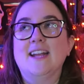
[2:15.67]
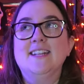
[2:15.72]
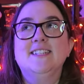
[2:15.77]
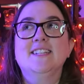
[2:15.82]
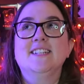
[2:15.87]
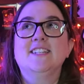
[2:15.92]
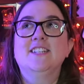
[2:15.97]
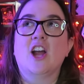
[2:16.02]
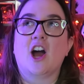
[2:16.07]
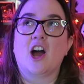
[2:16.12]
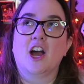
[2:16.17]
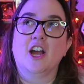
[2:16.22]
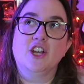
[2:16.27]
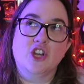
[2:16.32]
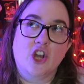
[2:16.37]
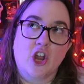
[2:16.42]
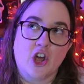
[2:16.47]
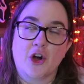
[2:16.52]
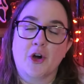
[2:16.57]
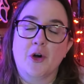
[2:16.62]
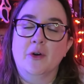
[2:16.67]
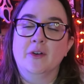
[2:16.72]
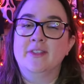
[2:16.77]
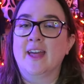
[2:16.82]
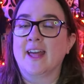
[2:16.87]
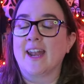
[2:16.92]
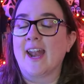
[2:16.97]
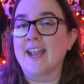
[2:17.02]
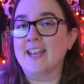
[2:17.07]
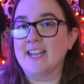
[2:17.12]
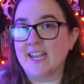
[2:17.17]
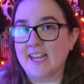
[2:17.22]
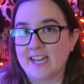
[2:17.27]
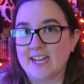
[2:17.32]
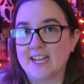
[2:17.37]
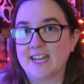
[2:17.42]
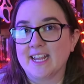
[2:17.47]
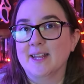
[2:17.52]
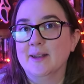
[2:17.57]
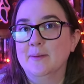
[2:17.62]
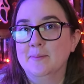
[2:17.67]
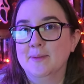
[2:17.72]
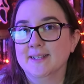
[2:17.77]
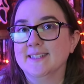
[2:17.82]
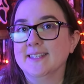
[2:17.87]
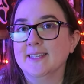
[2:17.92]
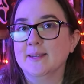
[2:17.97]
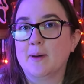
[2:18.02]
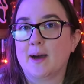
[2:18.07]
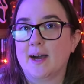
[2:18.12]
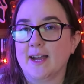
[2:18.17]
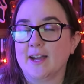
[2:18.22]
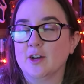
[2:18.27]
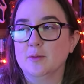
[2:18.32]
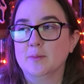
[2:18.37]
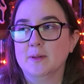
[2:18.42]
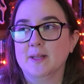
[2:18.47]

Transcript: I did not know that I needed Missy Pyle